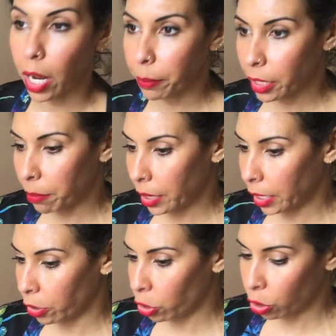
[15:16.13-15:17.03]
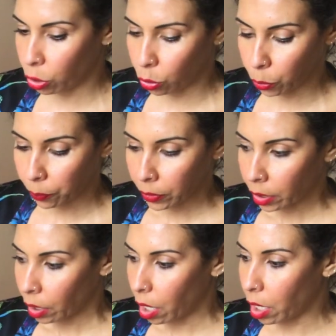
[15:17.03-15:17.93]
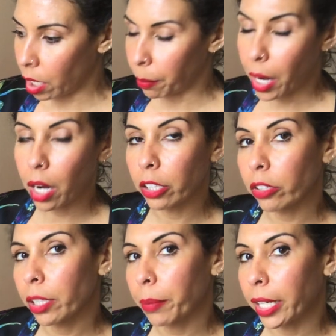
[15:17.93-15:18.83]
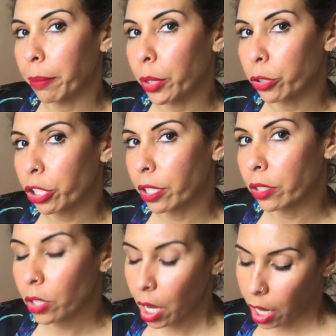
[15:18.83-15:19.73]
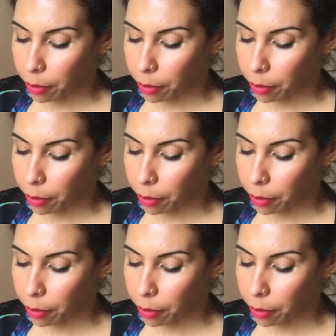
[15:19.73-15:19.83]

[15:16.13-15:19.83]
I'm committing to honoring my emotions.